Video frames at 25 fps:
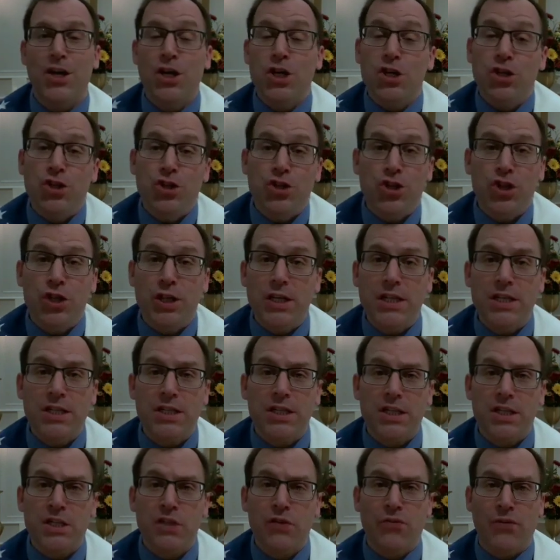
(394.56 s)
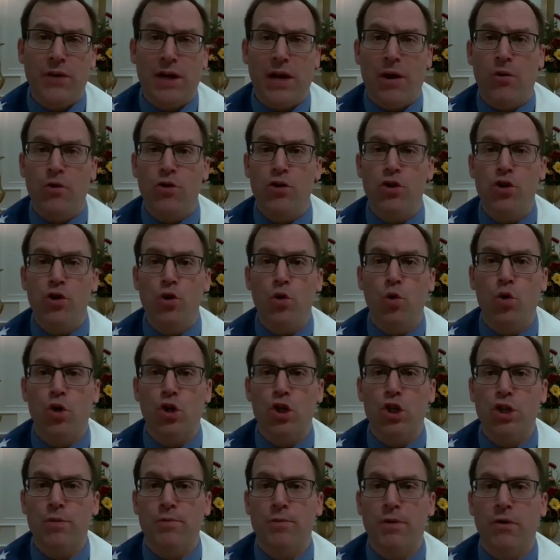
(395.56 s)
Jesus found
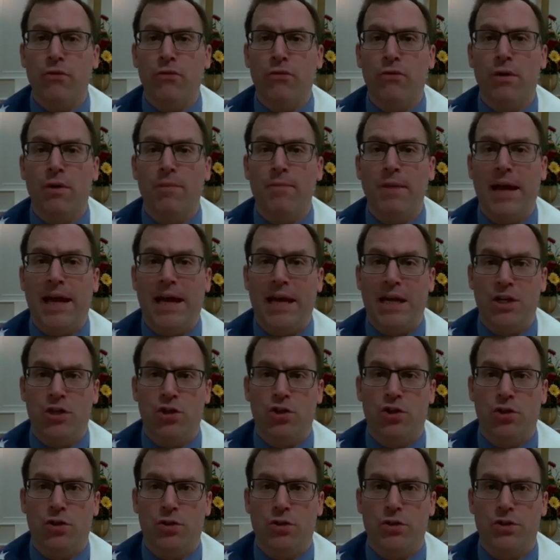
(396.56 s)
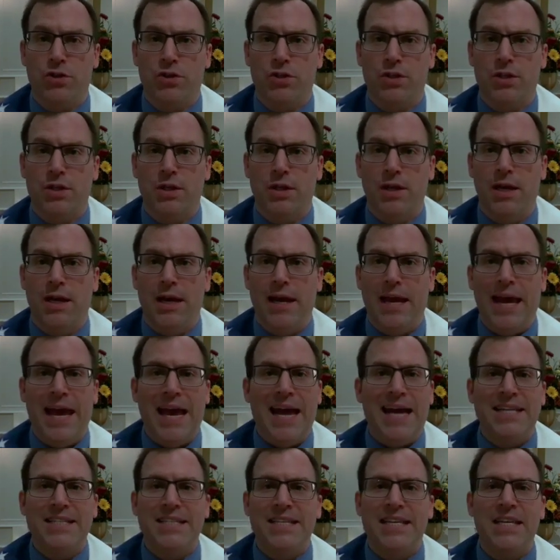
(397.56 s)
nourishment from angels
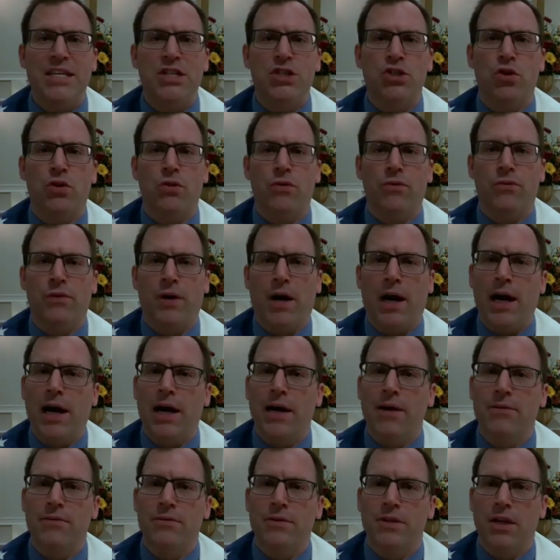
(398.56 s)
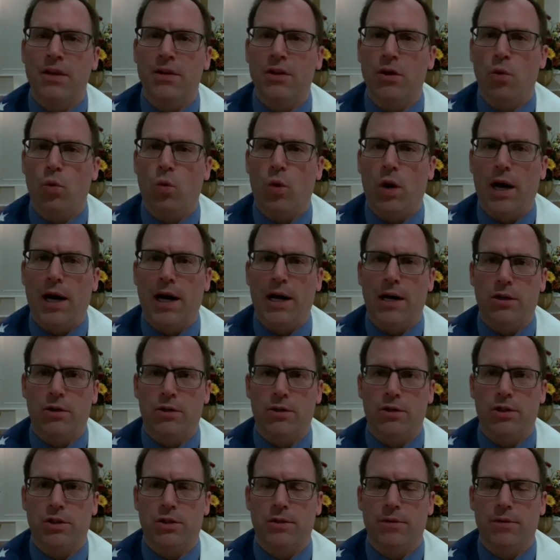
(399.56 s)
as he survived in the wild.